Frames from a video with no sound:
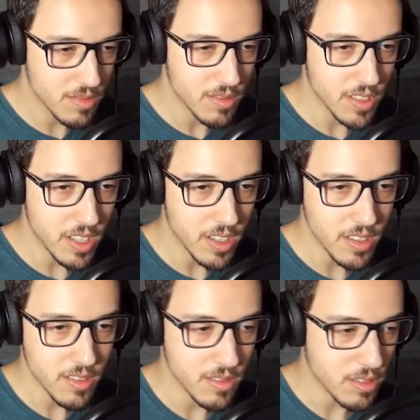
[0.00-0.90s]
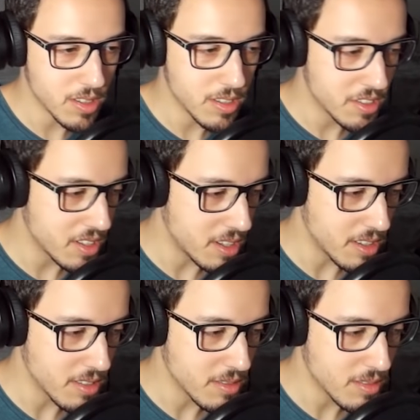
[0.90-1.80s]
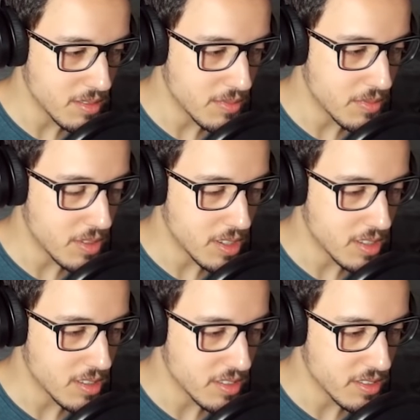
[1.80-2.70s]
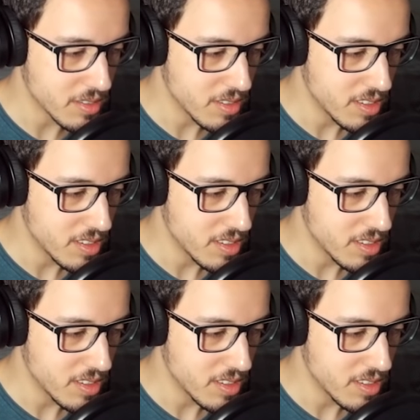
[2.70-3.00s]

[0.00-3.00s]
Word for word: Is that it? Okay, it's night. What the fuck is...